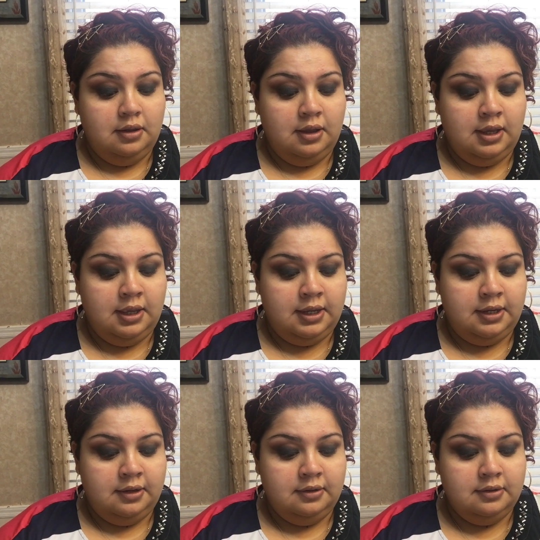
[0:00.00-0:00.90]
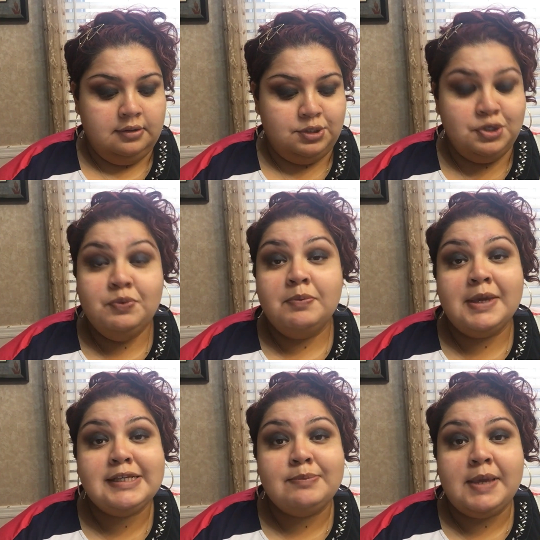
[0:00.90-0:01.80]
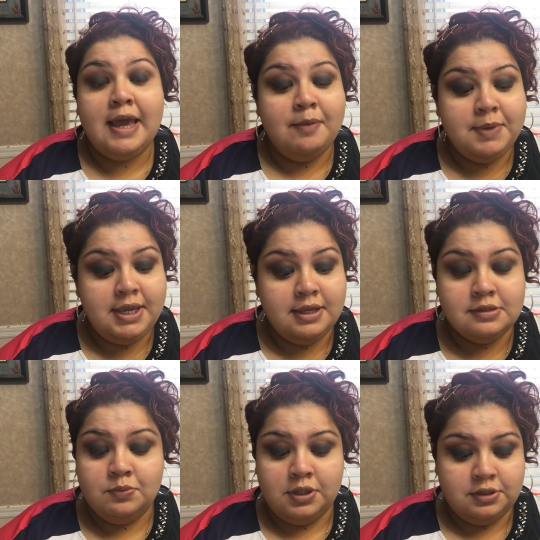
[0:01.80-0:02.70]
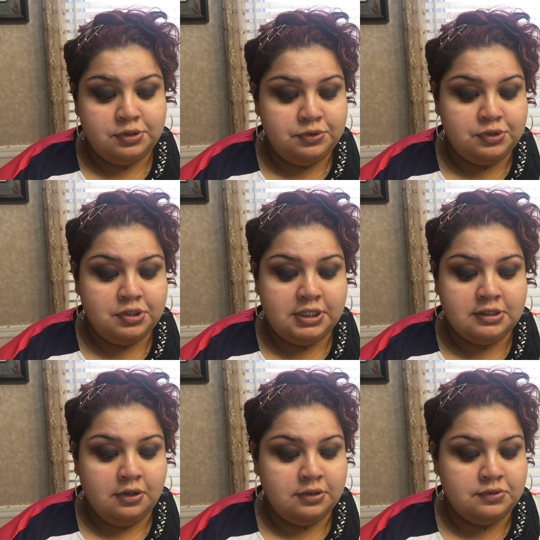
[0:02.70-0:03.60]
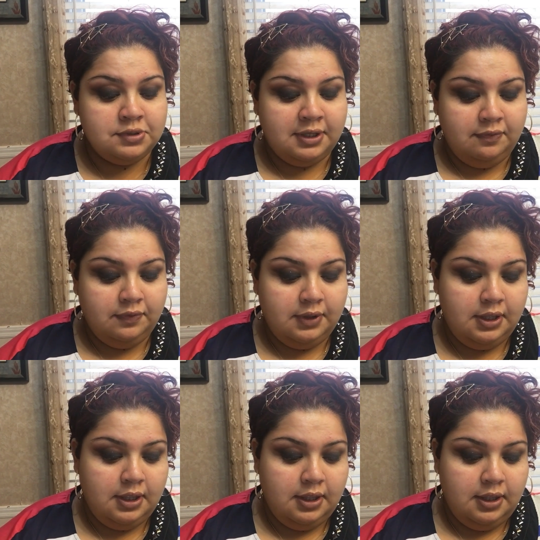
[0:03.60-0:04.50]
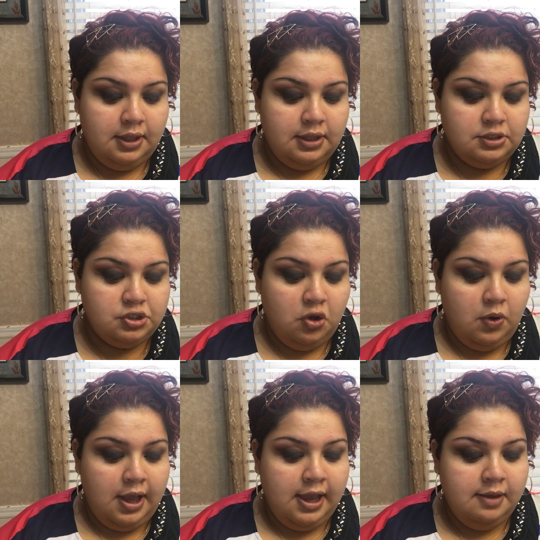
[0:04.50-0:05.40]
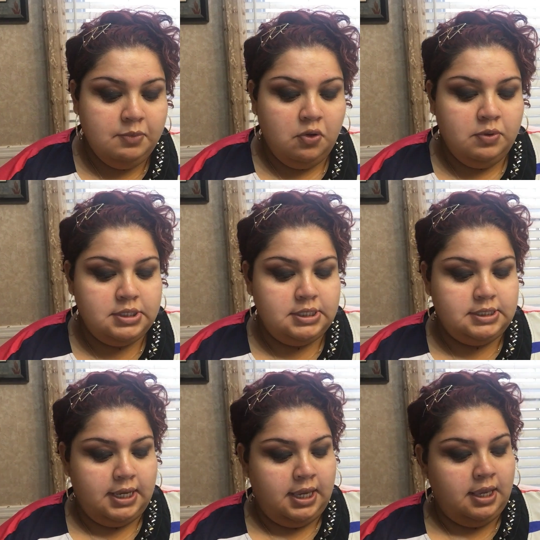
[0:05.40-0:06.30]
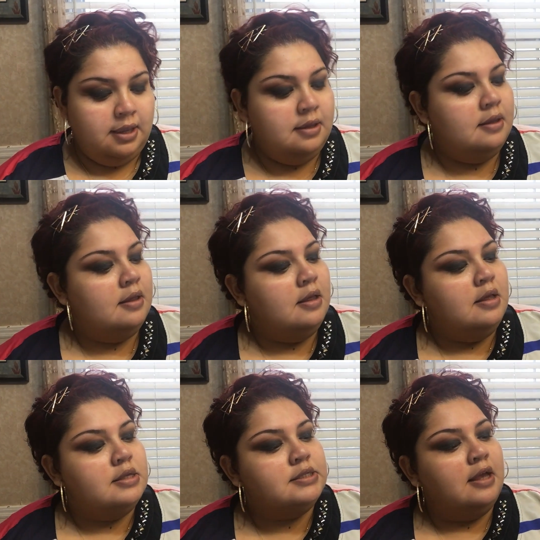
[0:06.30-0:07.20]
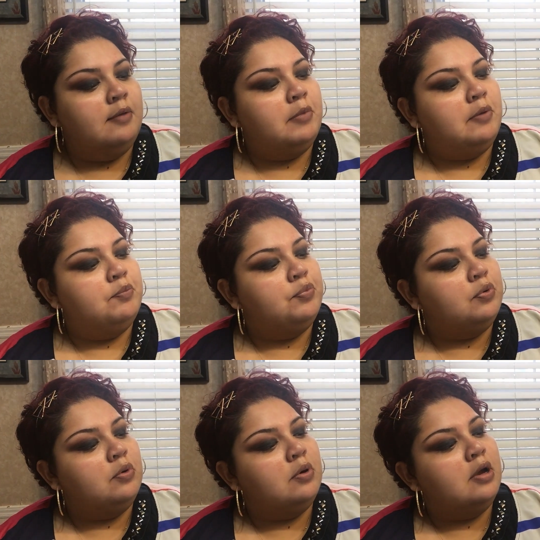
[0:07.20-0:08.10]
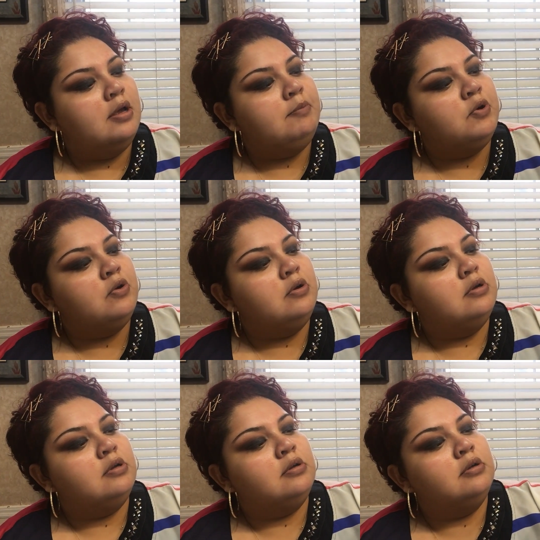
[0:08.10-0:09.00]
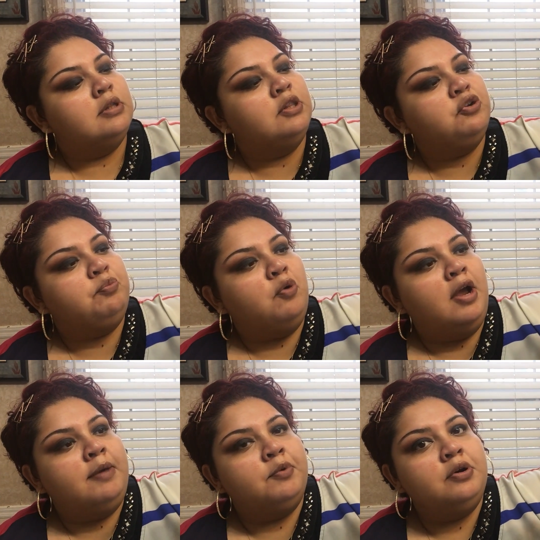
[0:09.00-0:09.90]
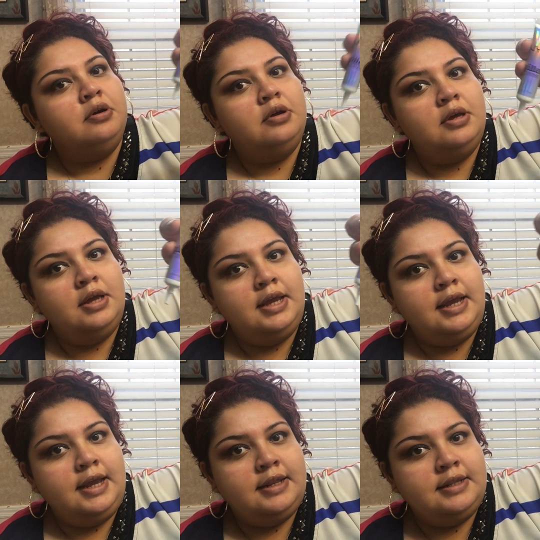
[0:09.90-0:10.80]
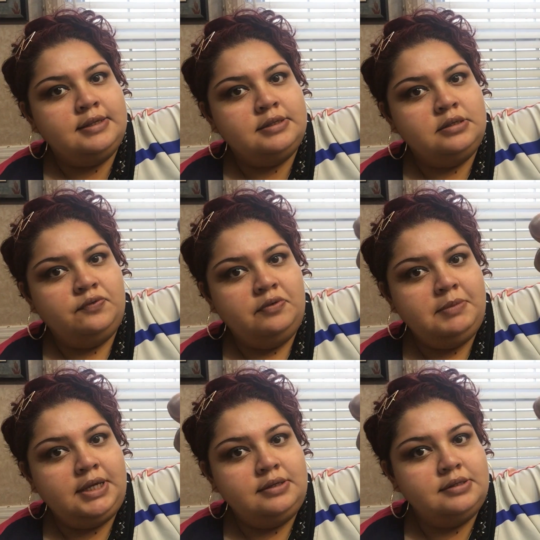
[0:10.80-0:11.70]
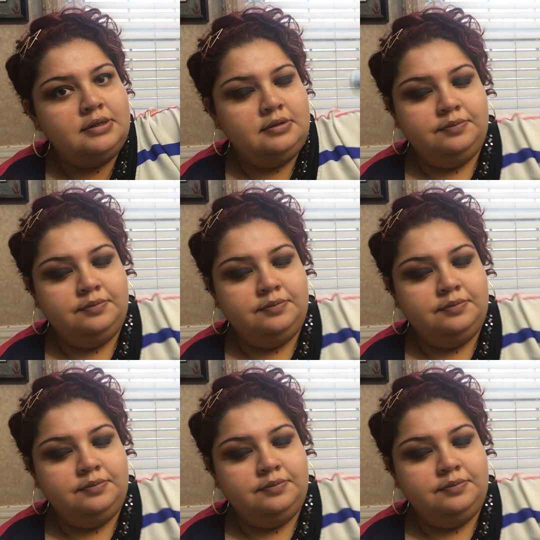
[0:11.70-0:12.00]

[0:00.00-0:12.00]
I do what makes me happy, as well as you should, as long as you're safe. So I'm going to take some primer, glitter primer, and this is from NYX.